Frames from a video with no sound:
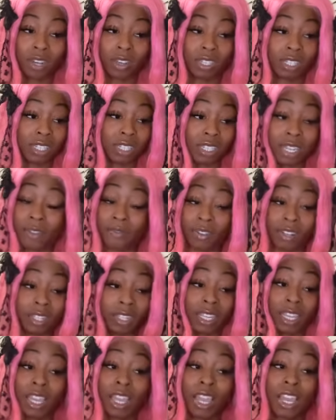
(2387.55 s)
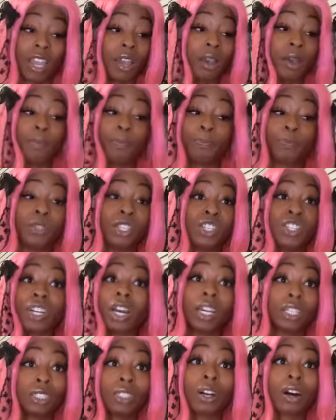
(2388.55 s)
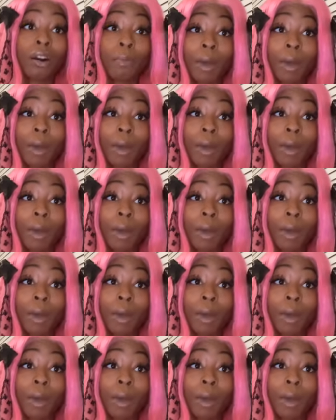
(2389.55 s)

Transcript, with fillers: have just definitely judged y'all.